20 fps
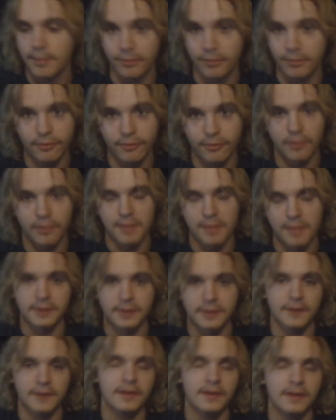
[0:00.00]
before
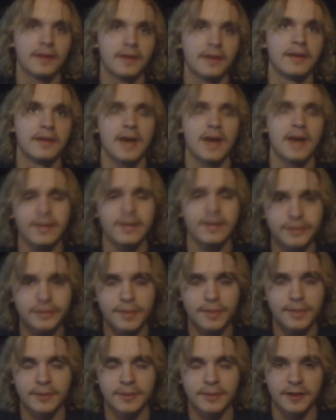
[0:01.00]
Ramadan, and then
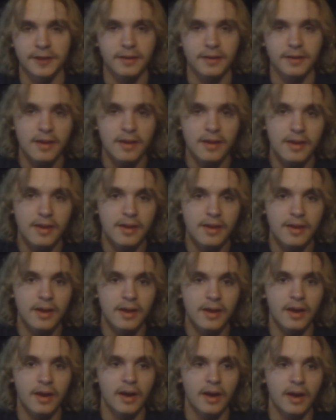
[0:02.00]
after Ramadan,
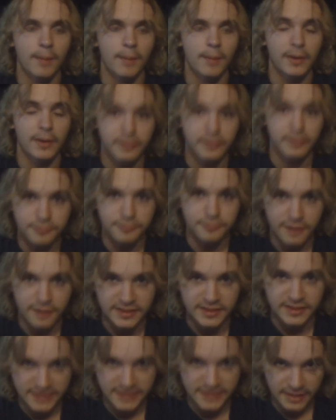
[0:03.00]
my good
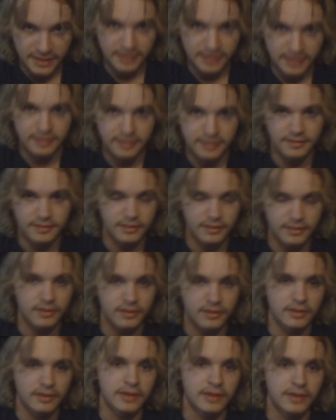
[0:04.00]
friend Zach
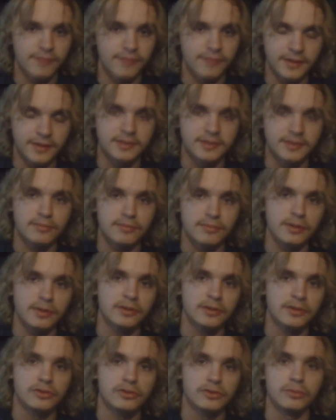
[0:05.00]
invited
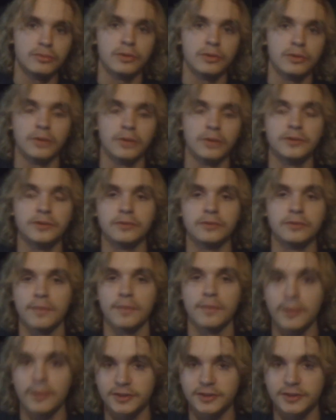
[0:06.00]
me to go to
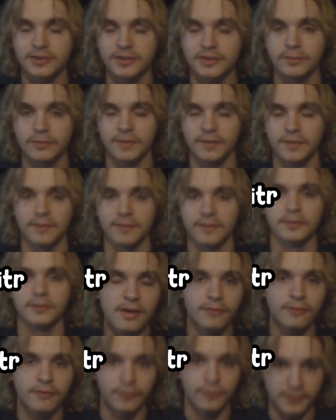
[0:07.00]
the mosque with him
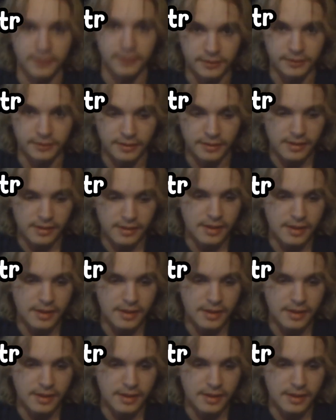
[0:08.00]
for Eid,